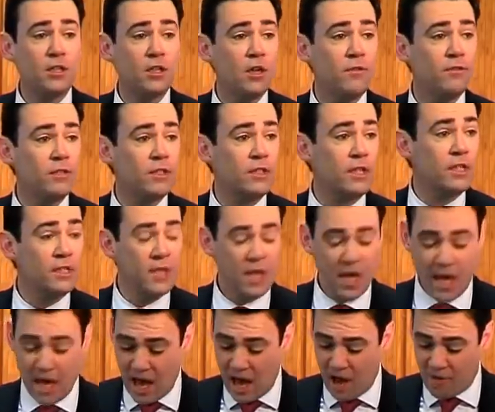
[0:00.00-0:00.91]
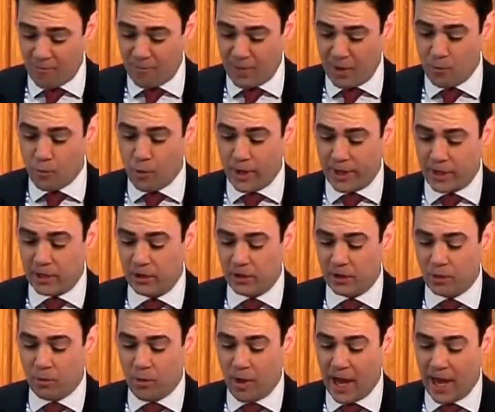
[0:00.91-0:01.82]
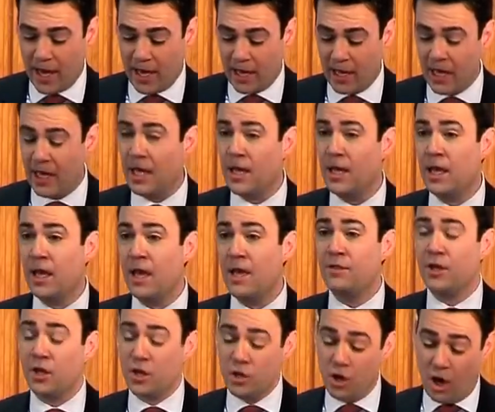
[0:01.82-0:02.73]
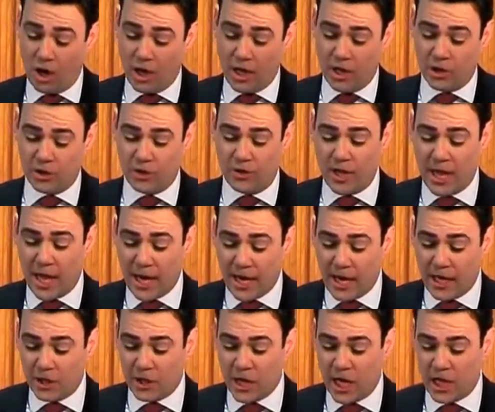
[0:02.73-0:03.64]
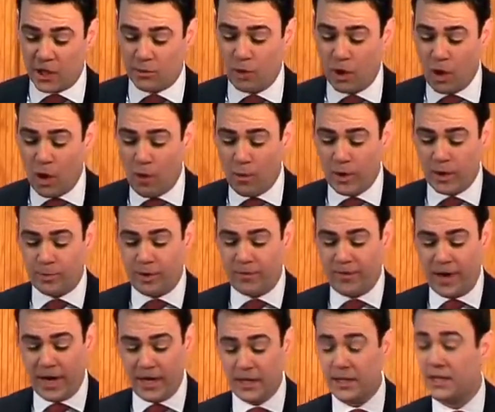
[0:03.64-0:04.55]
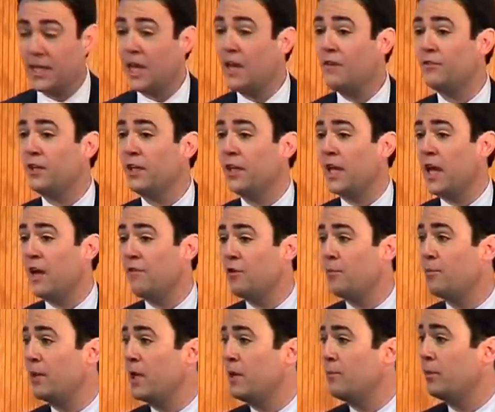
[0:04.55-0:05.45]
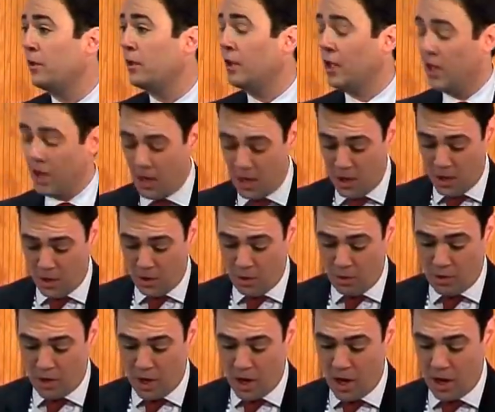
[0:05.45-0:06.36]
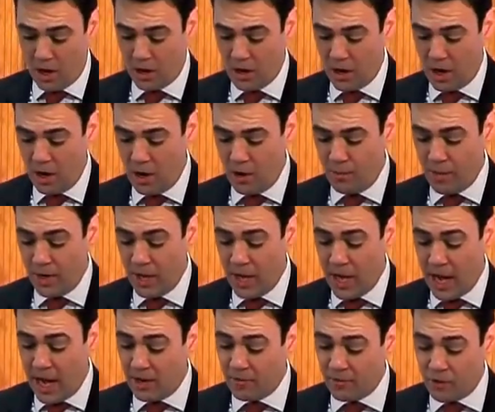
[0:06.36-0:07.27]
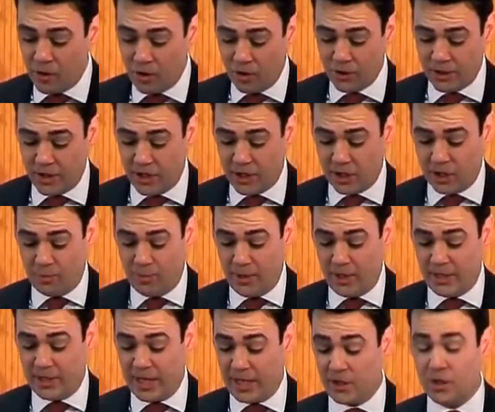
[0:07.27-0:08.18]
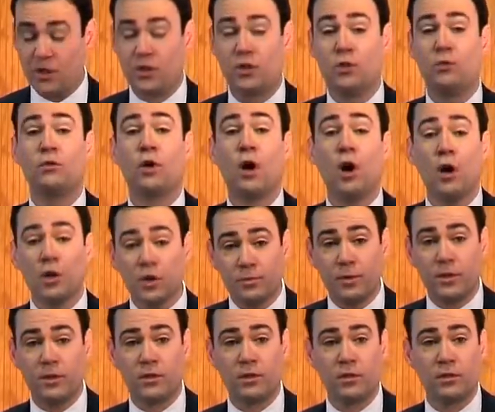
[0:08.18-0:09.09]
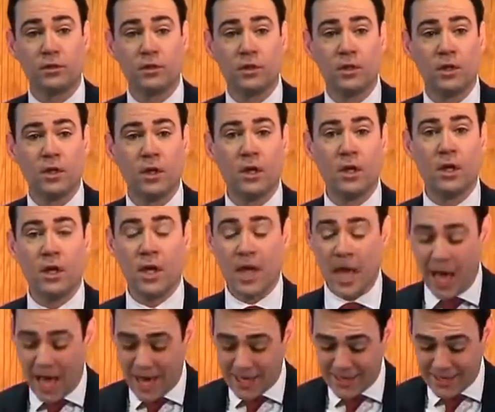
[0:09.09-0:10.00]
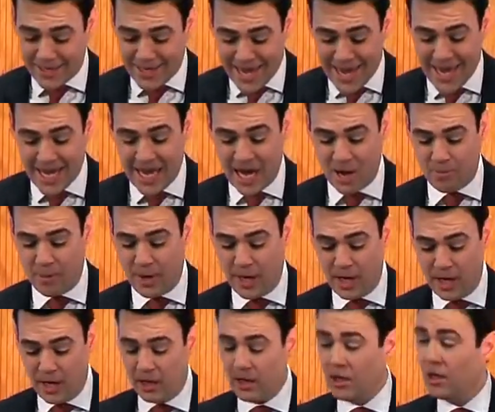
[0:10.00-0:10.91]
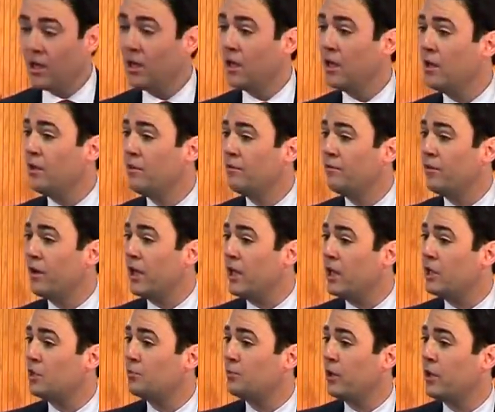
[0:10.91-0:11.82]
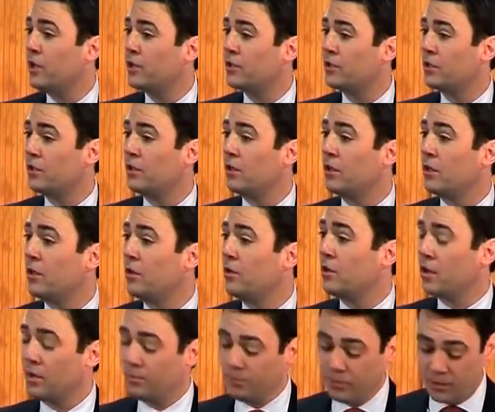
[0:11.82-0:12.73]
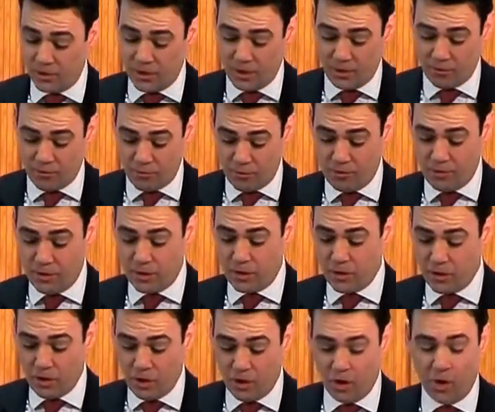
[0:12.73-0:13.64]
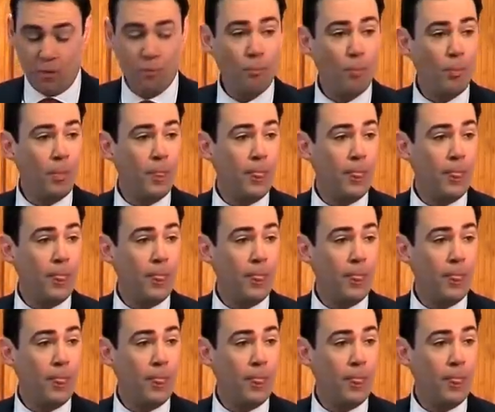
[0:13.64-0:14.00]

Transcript: services have been whittled away in the knowledge that the NHS will always provide a safety net for people who can't cope. And of course this could be said to suit hospitals, as they get paid for each person who comes through the door.